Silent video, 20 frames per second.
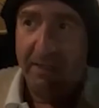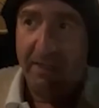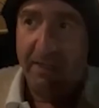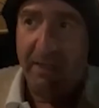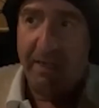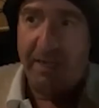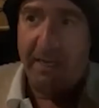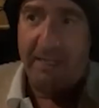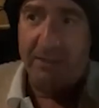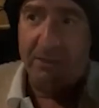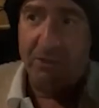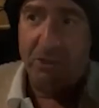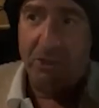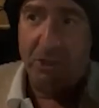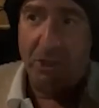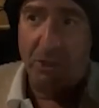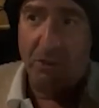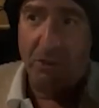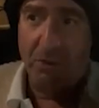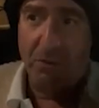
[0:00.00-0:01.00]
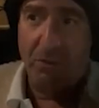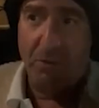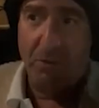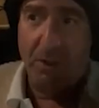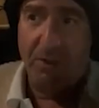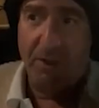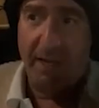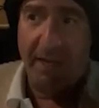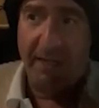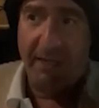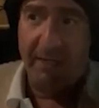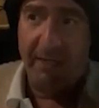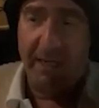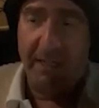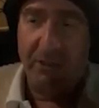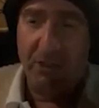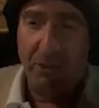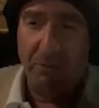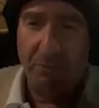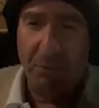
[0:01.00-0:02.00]
And so then
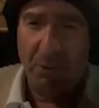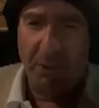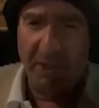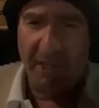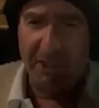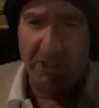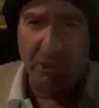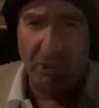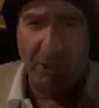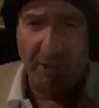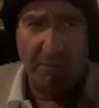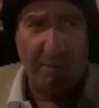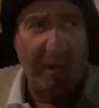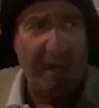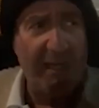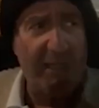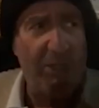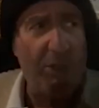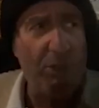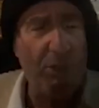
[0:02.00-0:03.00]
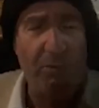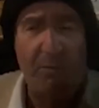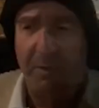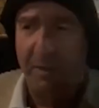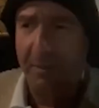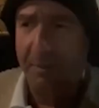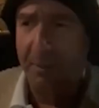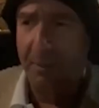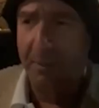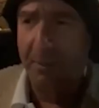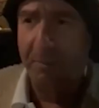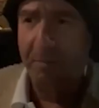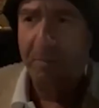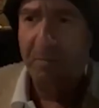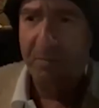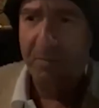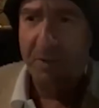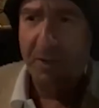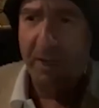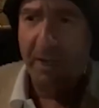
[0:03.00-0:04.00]
at some point I started painting nude people.
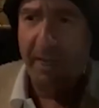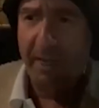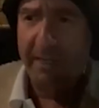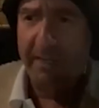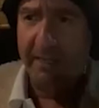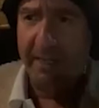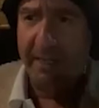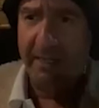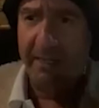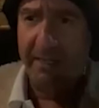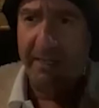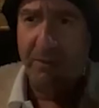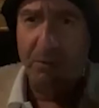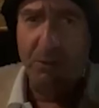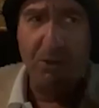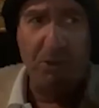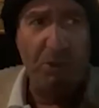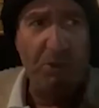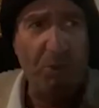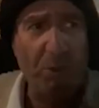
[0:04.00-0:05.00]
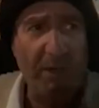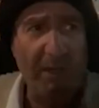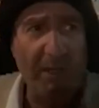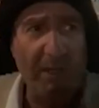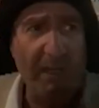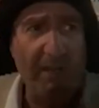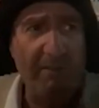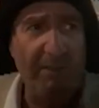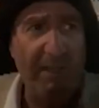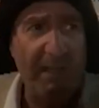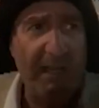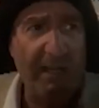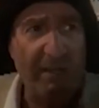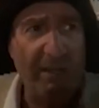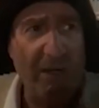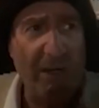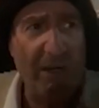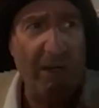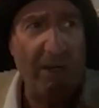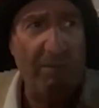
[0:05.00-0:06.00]
And then it was in 2011 that
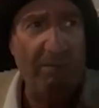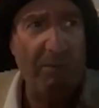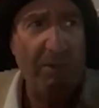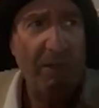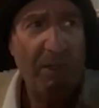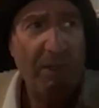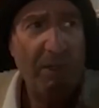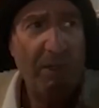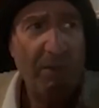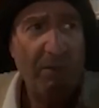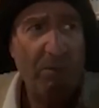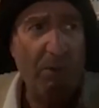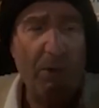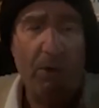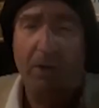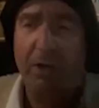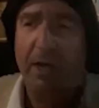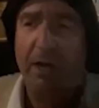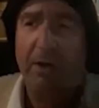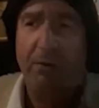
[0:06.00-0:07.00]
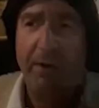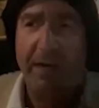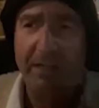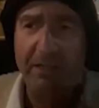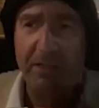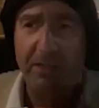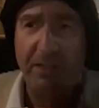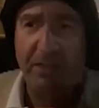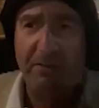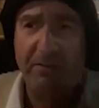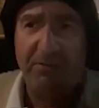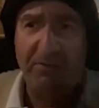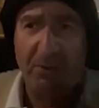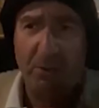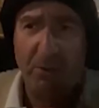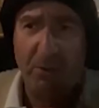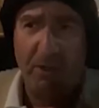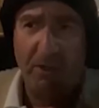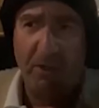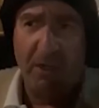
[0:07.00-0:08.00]
we all got arrested
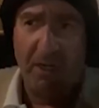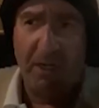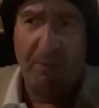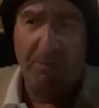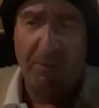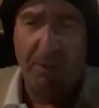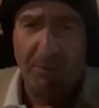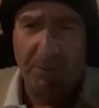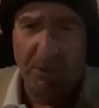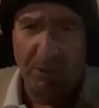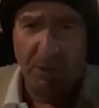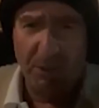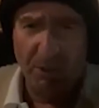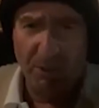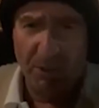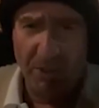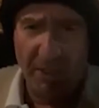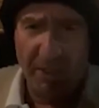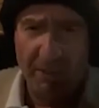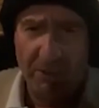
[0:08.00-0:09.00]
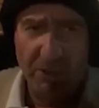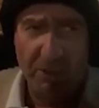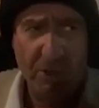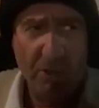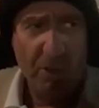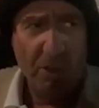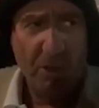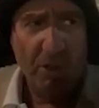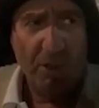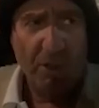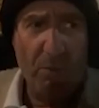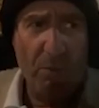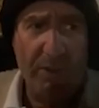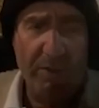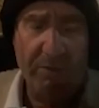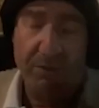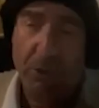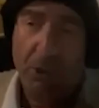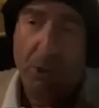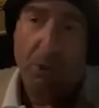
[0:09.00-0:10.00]
for public lewdness,
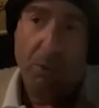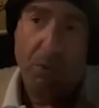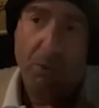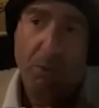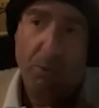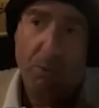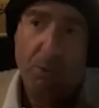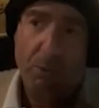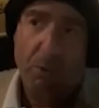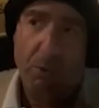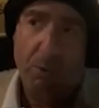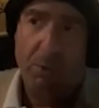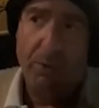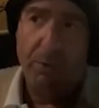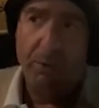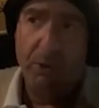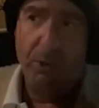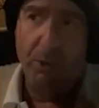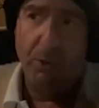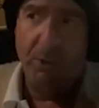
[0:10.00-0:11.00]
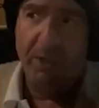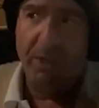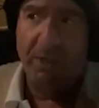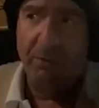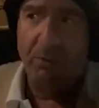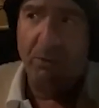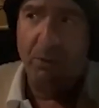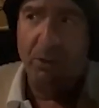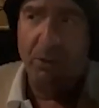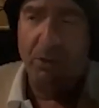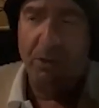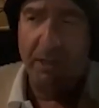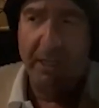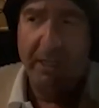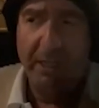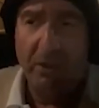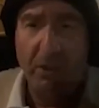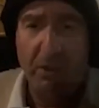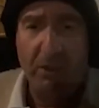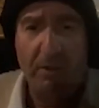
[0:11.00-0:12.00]
even though what we were doing was
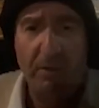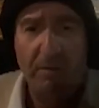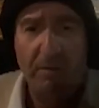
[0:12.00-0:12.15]
legal.